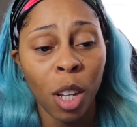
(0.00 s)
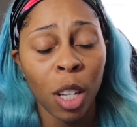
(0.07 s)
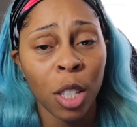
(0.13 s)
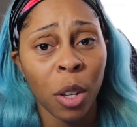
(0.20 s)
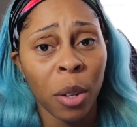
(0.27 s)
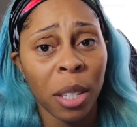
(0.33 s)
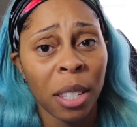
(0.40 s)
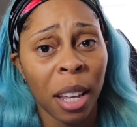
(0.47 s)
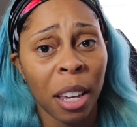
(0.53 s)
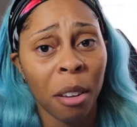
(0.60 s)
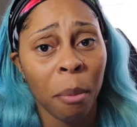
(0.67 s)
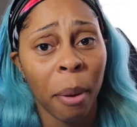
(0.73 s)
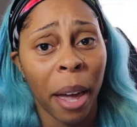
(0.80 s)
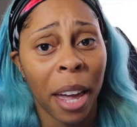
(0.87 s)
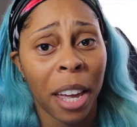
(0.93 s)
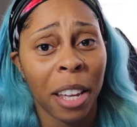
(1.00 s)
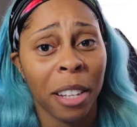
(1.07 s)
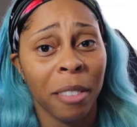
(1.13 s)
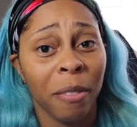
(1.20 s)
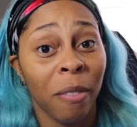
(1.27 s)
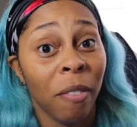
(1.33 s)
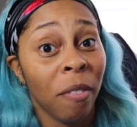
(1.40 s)
So instead of
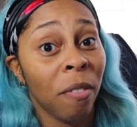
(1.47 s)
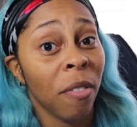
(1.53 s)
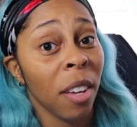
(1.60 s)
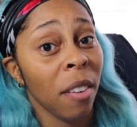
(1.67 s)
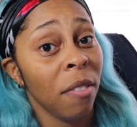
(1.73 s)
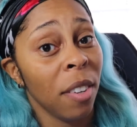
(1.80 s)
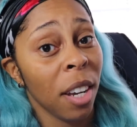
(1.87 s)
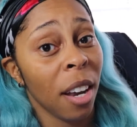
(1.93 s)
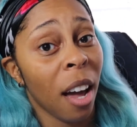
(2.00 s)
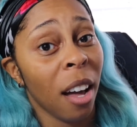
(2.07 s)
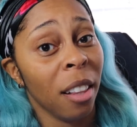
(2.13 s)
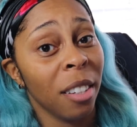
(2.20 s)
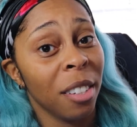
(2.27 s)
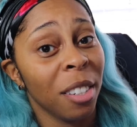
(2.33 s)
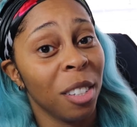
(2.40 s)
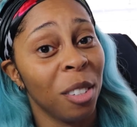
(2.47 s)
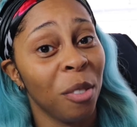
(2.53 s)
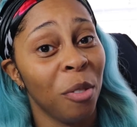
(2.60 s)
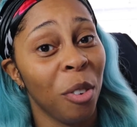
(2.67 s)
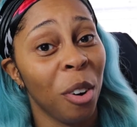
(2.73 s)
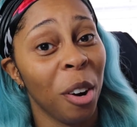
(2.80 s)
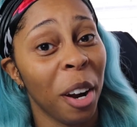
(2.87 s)
paying $50
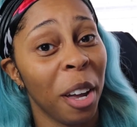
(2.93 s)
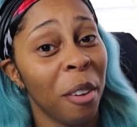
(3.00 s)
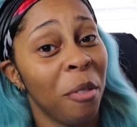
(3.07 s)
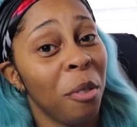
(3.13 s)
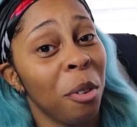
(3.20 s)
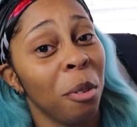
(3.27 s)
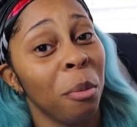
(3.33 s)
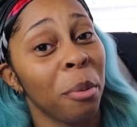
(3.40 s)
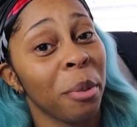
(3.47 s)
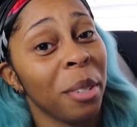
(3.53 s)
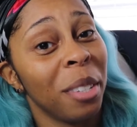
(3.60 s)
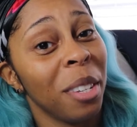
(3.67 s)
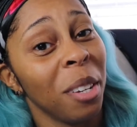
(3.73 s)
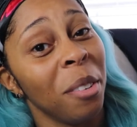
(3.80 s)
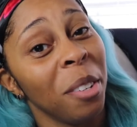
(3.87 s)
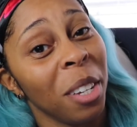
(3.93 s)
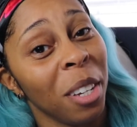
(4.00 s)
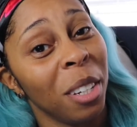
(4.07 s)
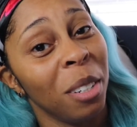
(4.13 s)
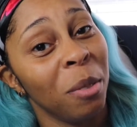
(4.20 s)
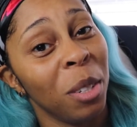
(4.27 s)
for a full Brazilian,